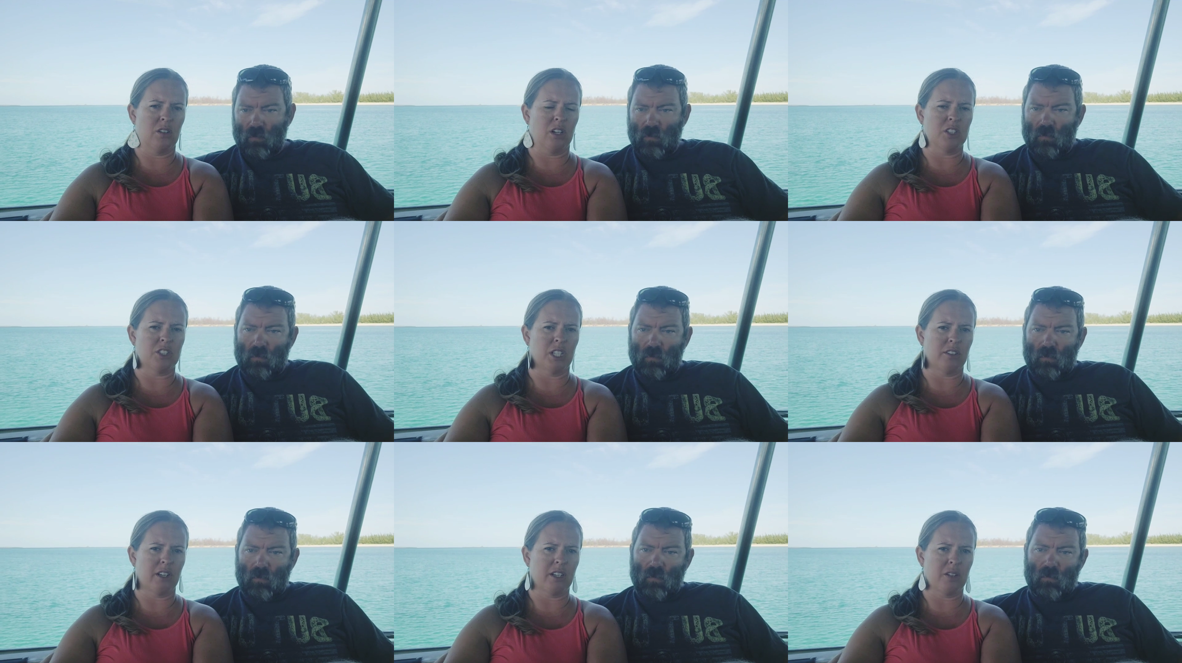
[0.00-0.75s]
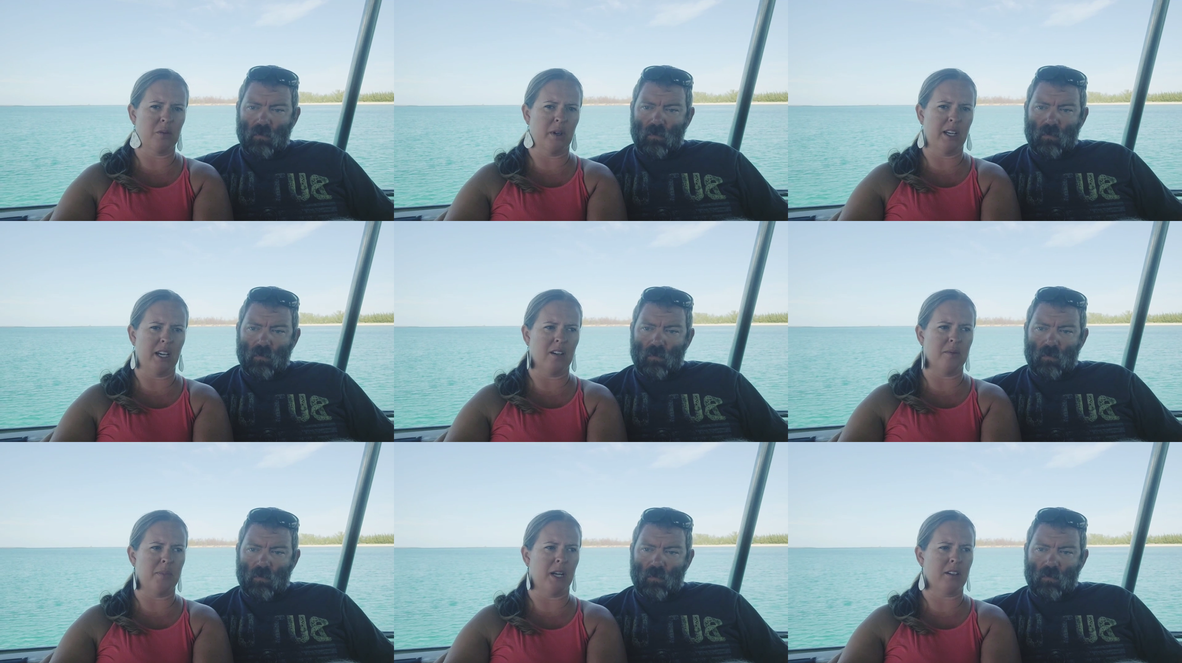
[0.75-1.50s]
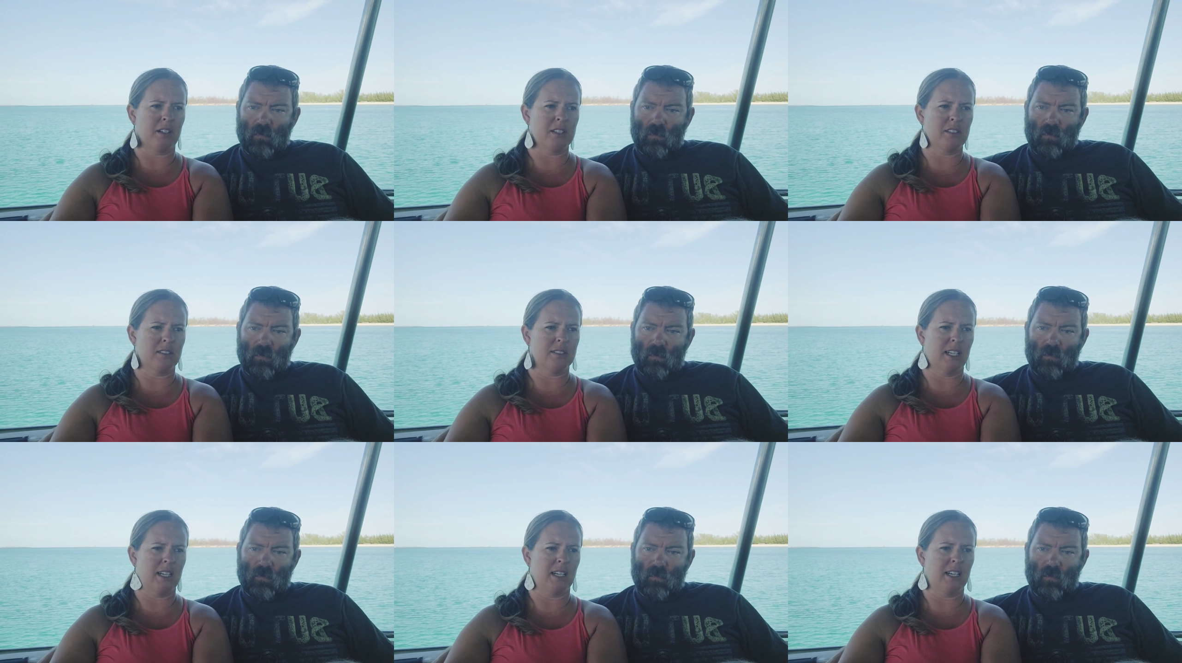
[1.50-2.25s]
Speaker 1: our generator went out and batteries all
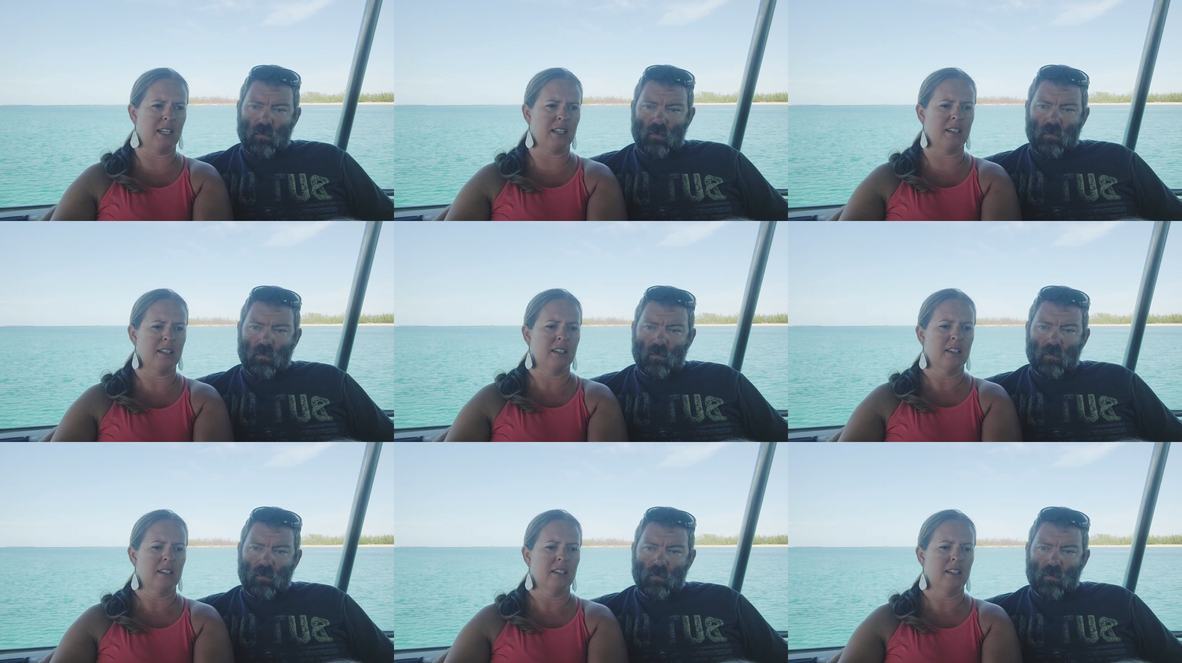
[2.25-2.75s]
died.